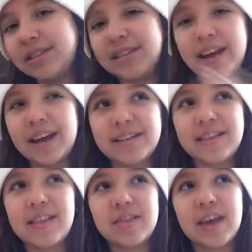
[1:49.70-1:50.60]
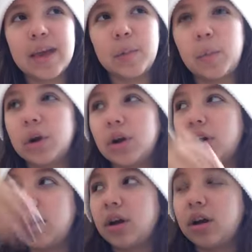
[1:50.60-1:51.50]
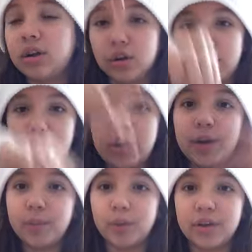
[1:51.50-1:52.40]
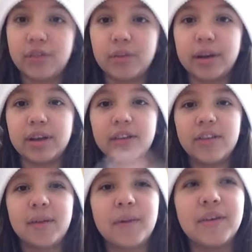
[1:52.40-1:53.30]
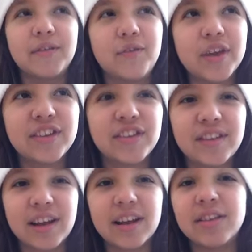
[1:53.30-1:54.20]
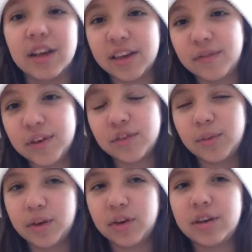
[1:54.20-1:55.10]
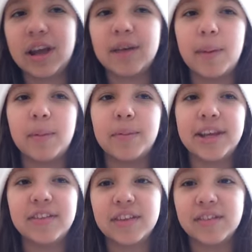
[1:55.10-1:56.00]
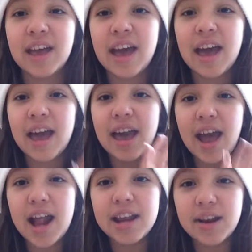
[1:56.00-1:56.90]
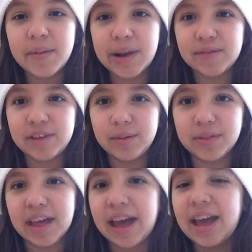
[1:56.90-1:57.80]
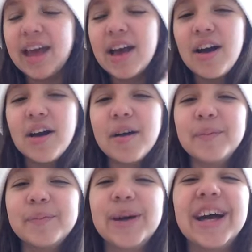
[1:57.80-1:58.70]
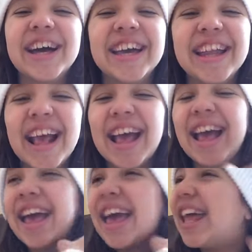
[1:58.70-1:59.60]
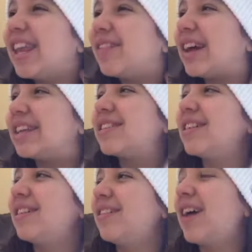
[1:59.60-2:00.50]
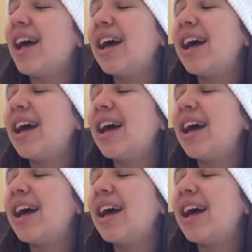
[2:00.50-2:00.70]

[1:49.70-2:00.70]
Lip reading: that they were a girl and a boy, so I got them fixed. I got Lucky fixed so we couldn't have baby bunnies because I did not want to have to deal with that. But anyway, so